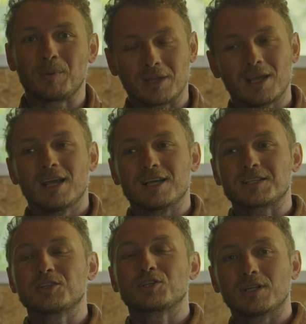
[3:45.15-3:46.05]
but
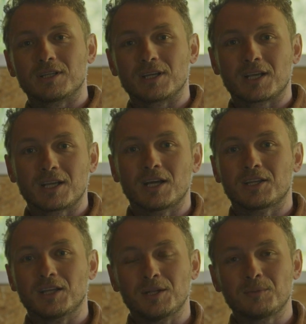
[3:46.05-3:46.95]
essentially the
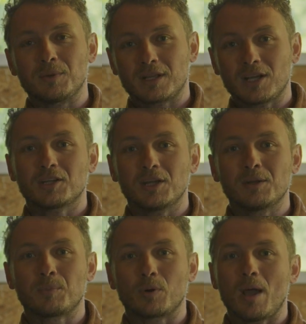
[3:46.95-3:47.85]
cut-in
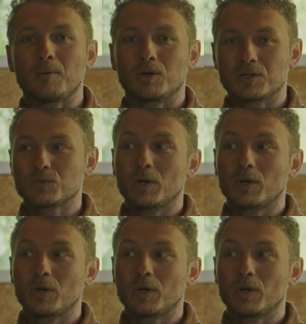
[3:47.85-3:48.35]
parameters,